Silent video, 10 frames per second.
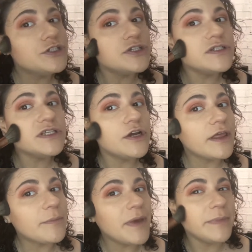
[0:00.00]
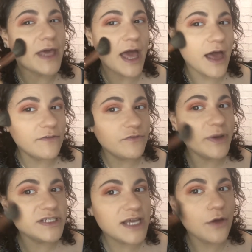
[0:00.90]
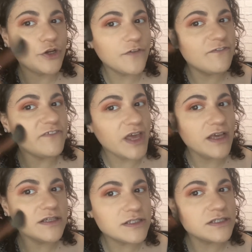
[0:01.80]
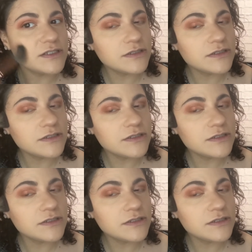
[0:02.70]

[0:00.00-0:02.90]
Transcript: just here, like maybe halfway down your face.